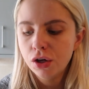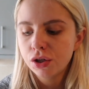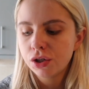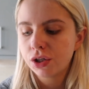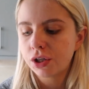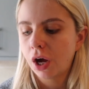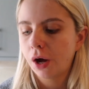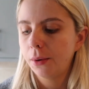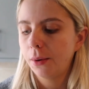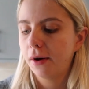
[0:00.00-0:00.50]

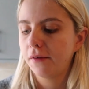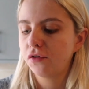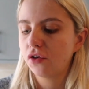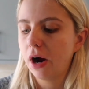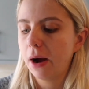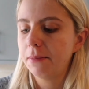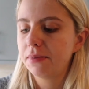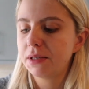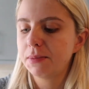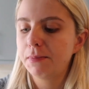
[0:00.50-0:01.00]
So I've
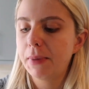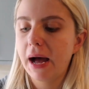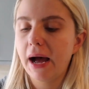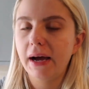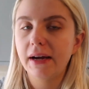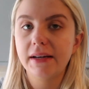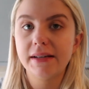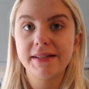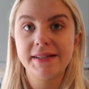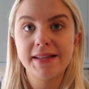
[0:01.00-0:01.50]
grabbed
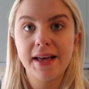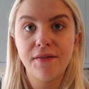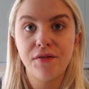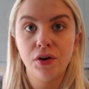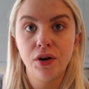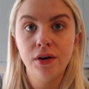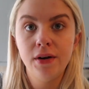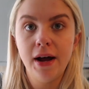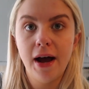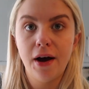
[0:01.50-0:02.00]
bag
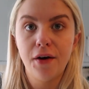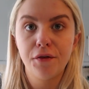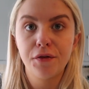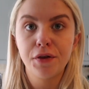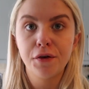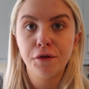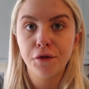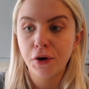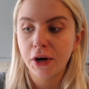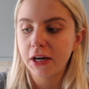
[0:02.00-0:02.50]
7 out of
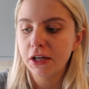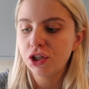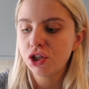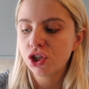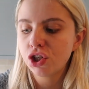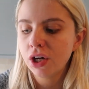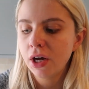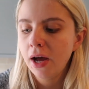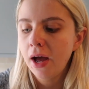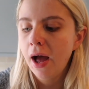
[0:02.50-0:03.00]
the
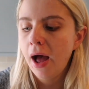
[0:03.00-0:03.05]
fridge,